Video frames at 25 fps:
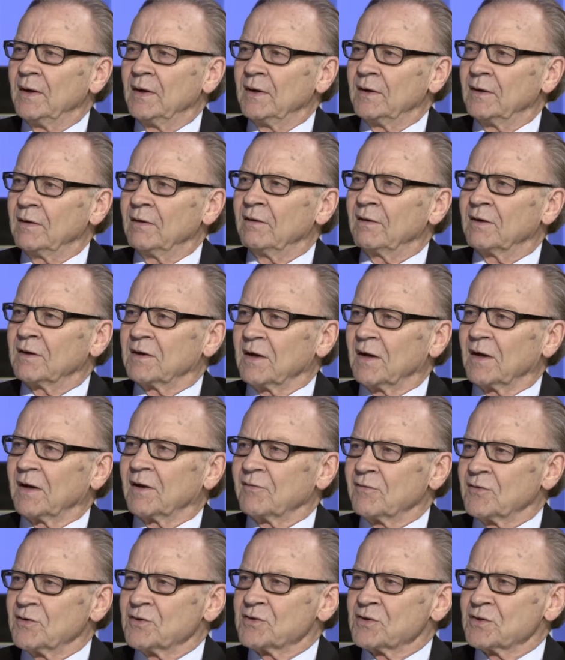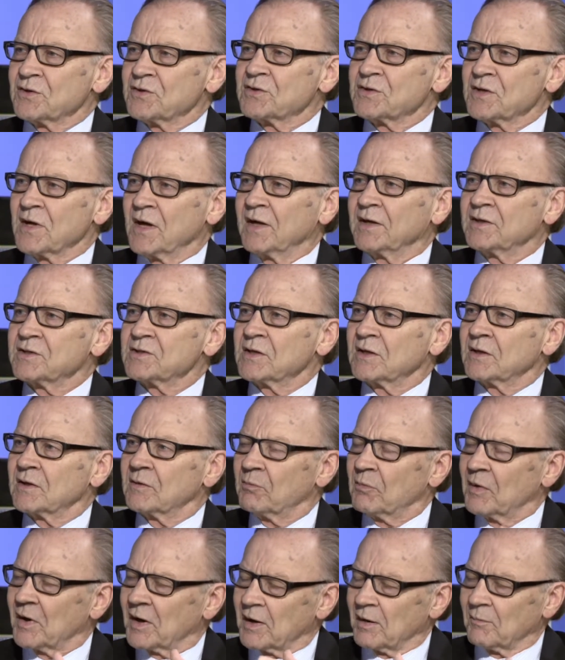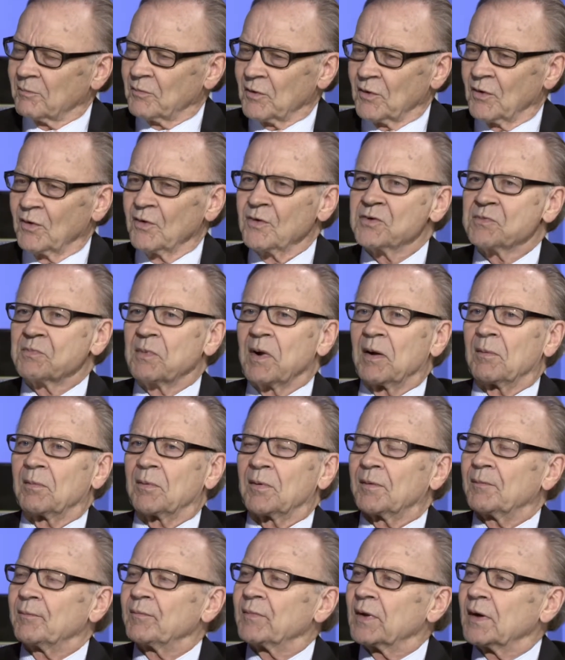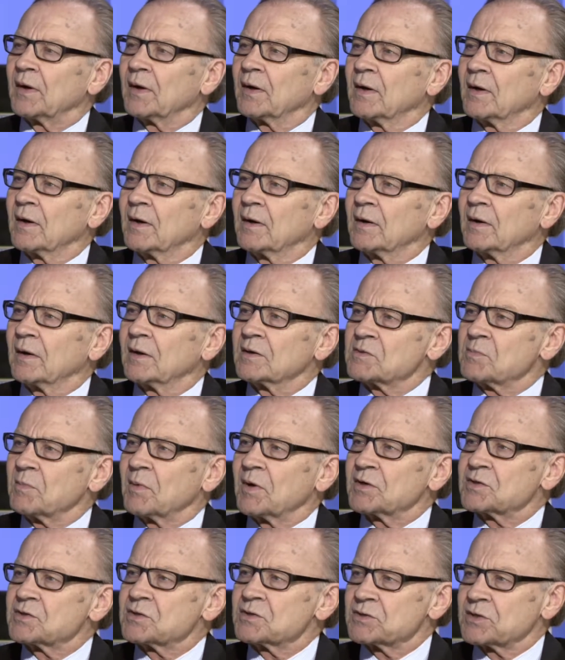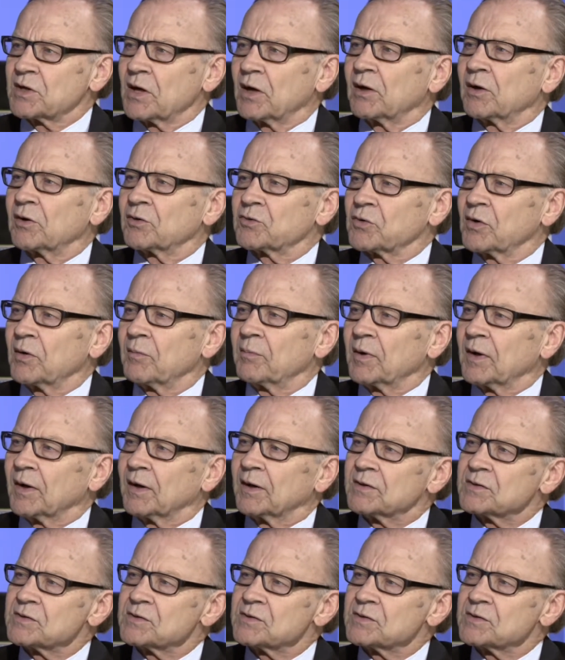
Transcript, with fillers: to the television sets and to pick up the newspaper as much as Donald Trump has.